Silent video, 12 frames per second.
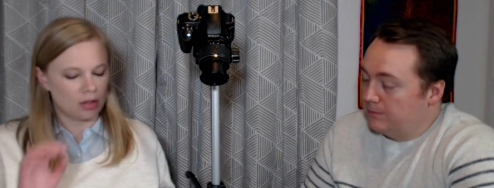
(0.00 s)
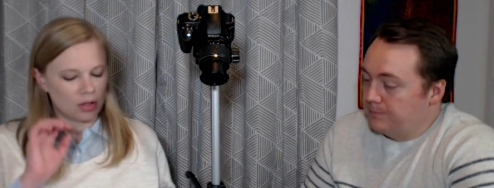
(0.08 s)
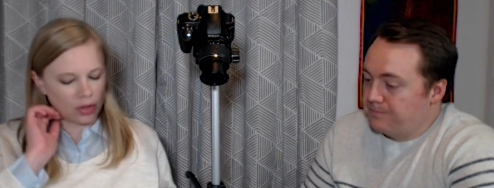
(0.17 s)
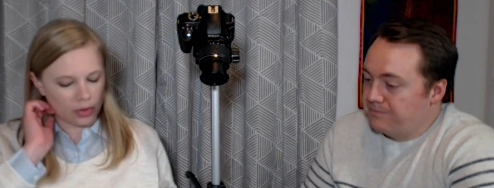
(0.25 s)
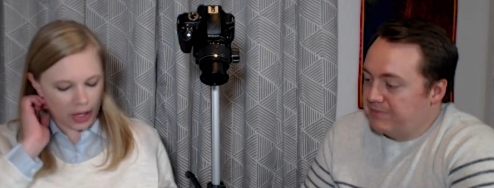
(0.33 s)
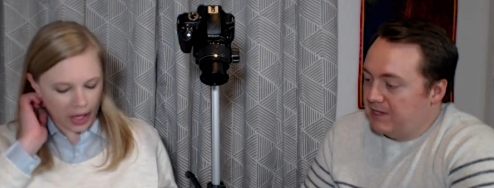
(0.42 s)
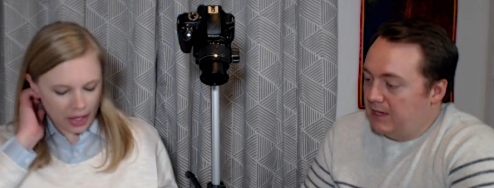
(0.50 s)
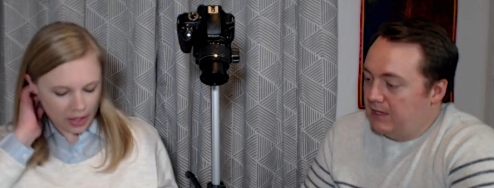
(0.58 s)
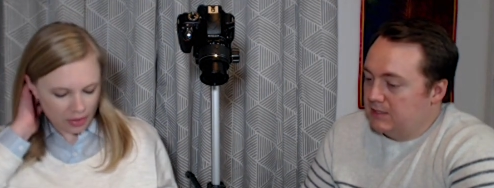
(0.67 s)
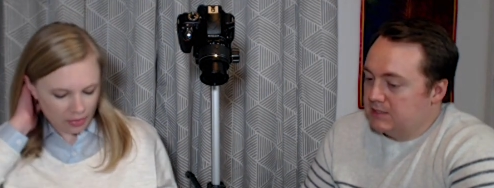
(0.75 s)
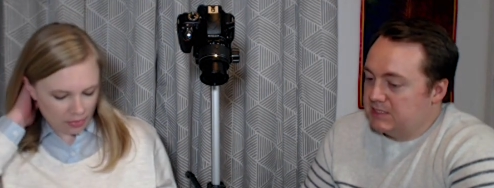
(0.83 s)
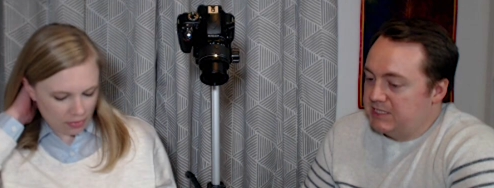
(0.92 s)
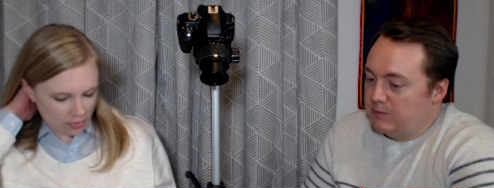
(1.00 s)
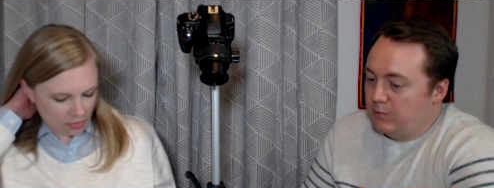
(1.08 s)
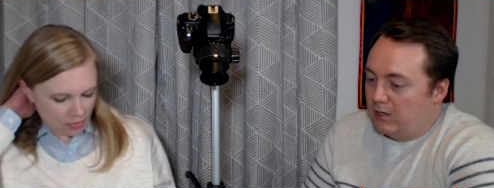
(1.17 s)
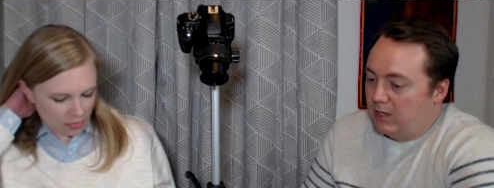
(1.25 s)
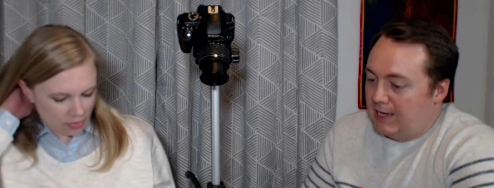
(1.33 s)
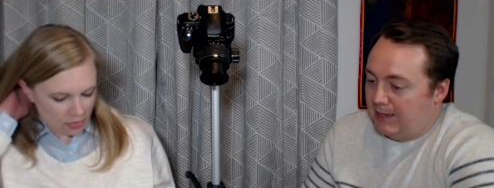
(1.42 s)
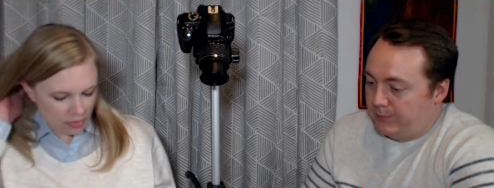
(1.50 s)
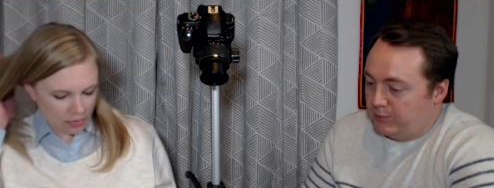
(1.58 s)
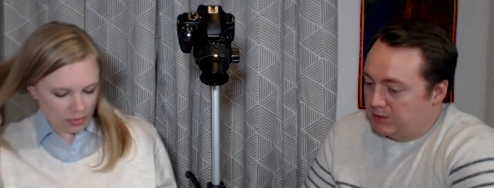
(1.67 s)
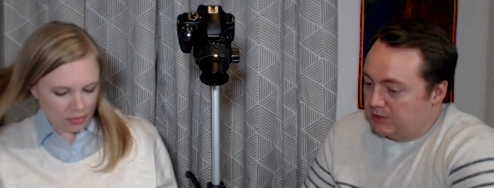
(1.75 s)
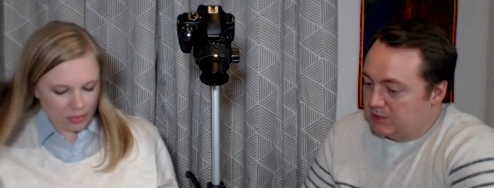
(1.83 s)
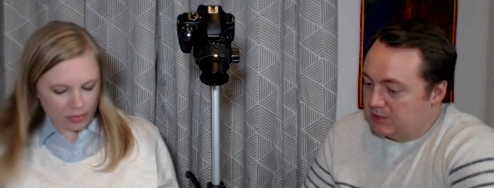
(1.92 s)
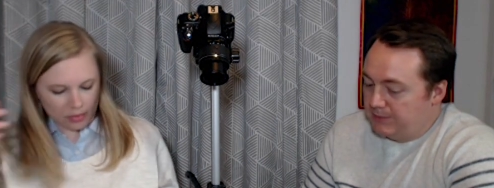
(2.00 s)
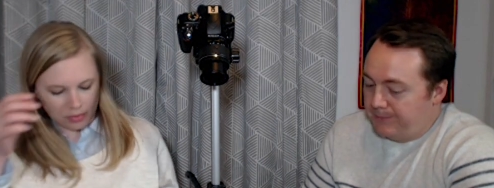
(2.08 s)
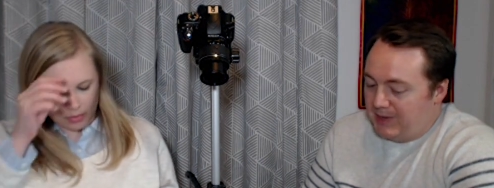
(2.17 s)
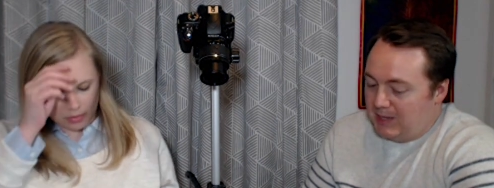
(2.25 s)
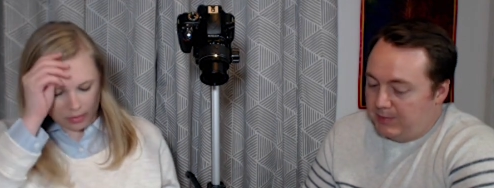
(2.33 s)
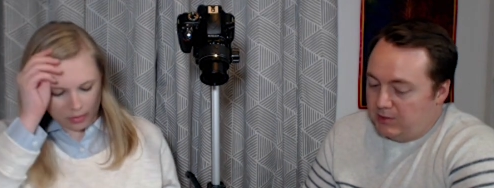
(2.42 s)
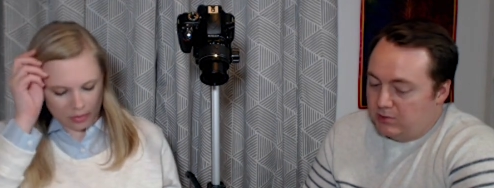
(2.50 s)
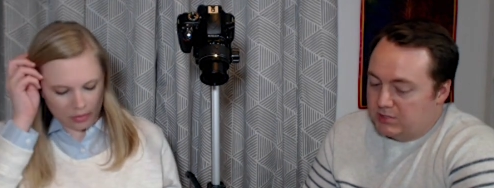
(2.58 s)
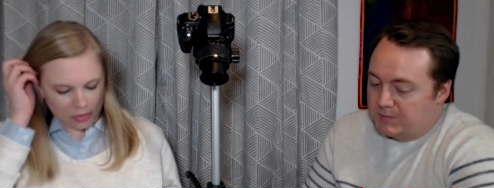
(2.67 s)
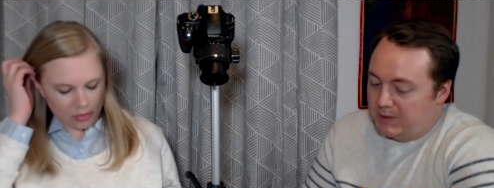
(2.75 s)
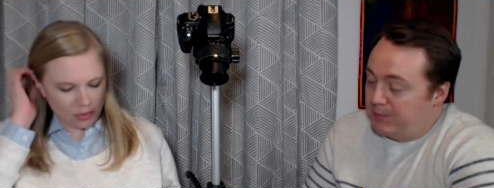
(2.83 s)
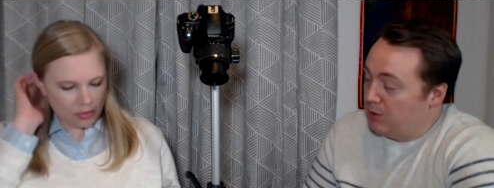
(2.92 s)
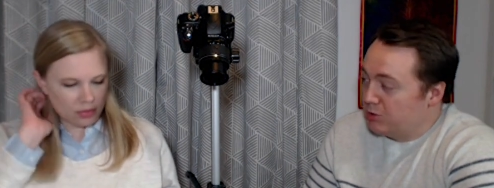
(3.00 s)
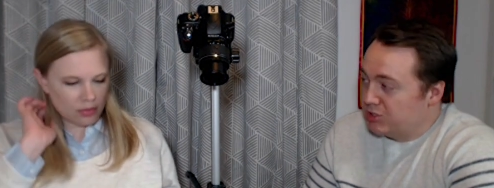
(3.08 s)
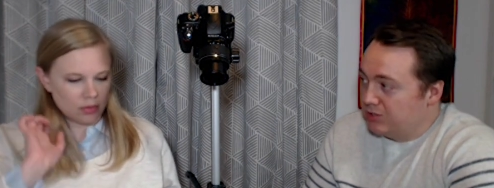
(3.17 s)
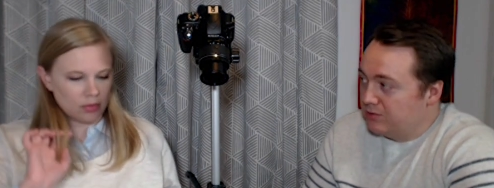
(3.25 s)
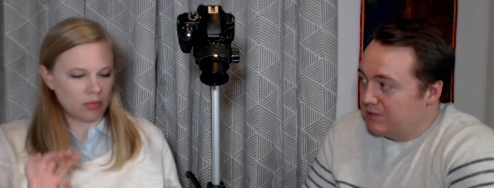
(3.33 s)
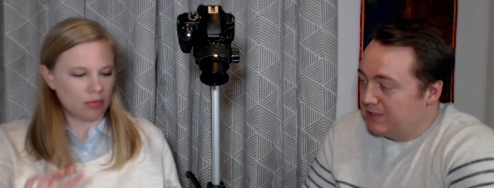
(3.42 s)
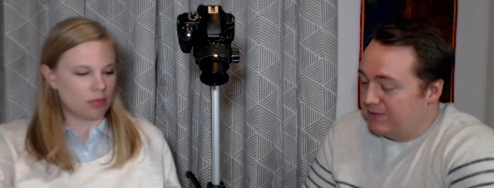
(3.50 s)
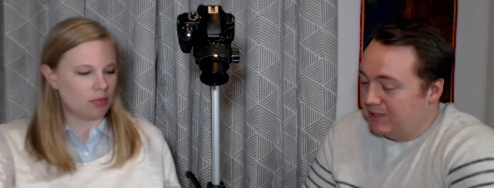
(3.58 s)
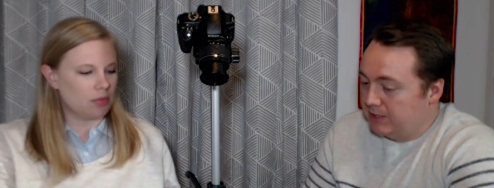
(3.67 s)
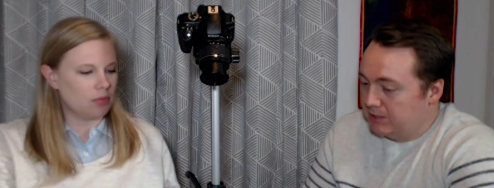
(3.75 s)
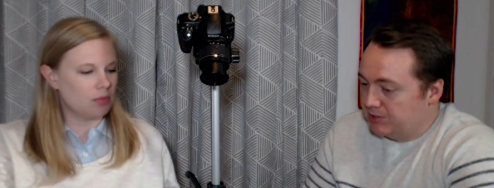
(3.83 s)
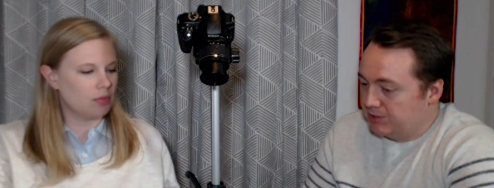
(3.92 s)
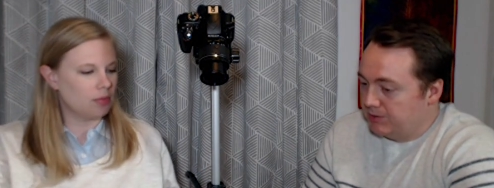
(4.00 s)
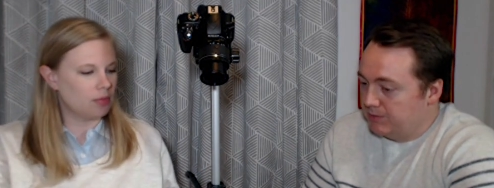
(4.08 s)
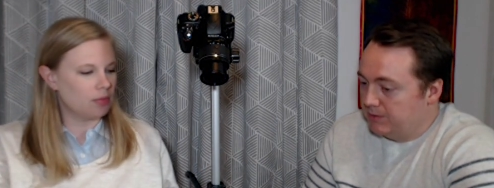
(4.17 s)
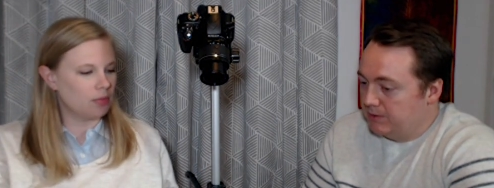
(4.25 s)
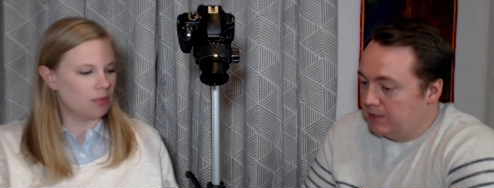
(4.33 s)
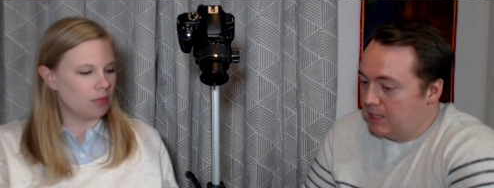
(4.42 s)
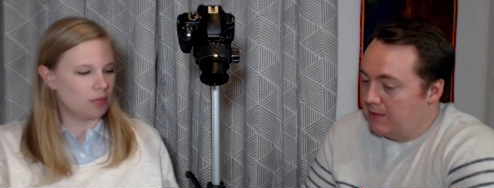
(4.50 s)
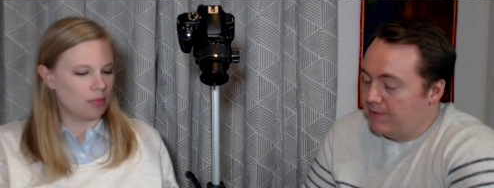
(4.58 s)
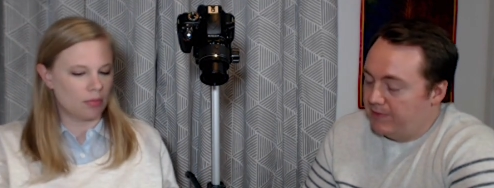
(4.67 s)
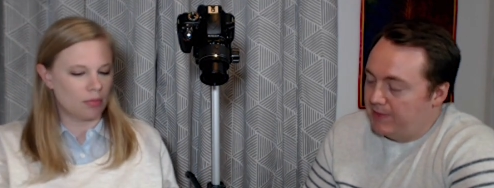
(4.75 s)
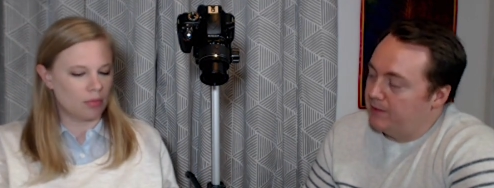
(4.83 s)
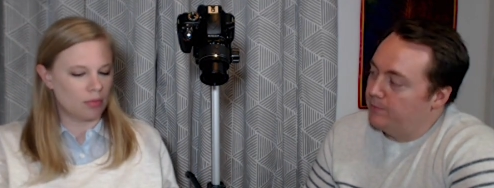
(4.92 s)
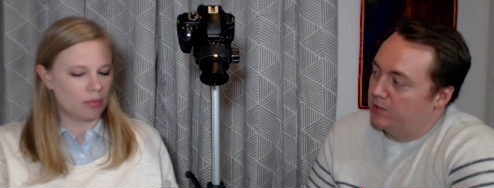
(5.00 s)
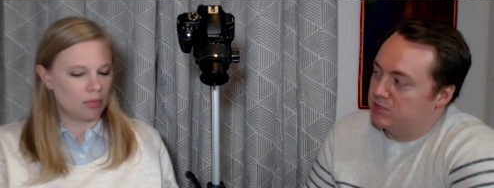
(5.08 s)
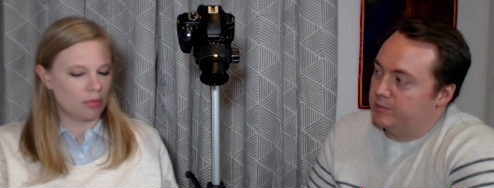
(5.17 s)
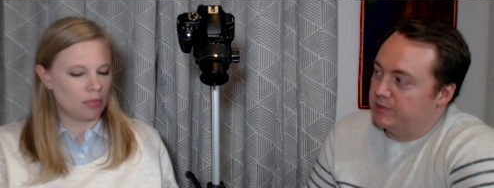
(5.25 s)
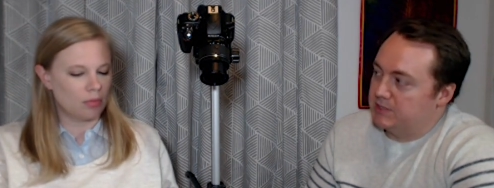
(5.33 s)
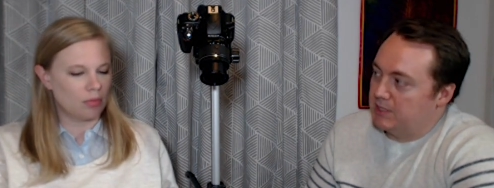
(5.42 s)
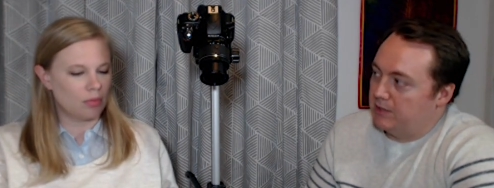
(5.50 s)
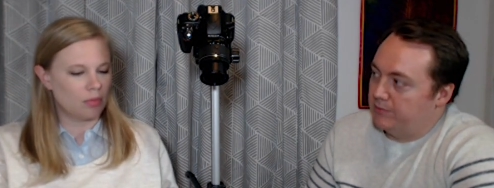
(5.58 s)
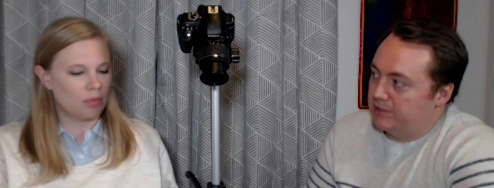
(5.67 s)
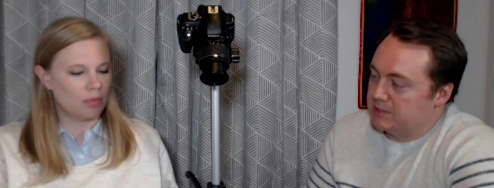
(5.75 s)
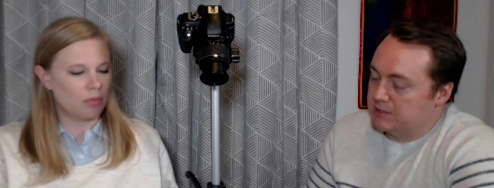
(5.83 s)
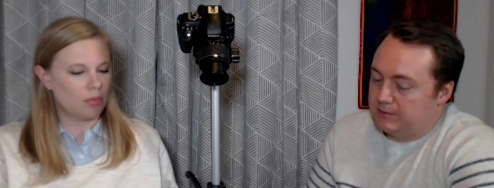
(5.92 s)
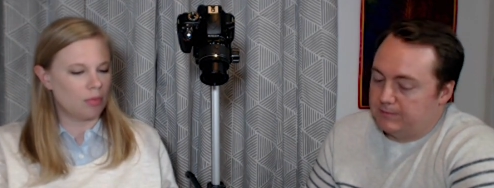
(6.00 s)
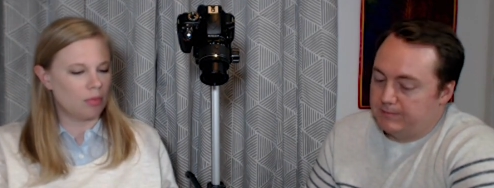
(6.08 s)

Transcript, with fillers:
Speaker 1: Okay. See what happens. Maybe use my potion if I need to, and then possibly start resting.